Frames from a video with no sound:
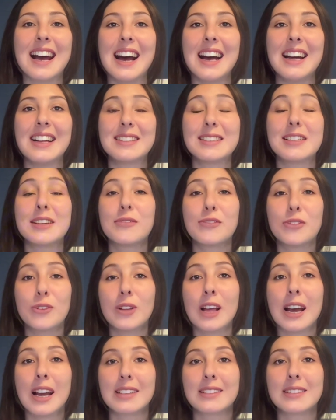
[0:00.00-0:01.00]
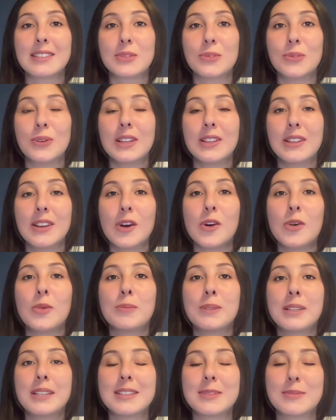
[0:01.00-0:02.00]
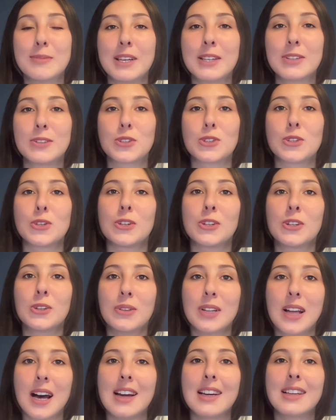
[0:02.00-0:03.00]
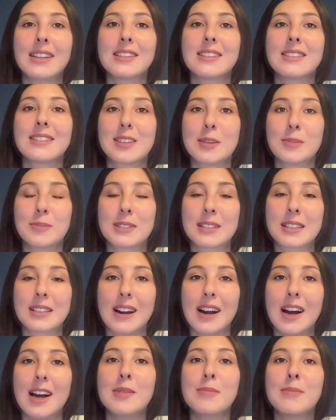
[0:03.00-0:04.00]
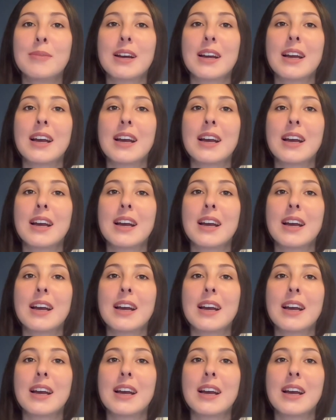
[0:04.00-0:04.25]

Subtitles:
And if you like this video, please make sure you like, subscribe,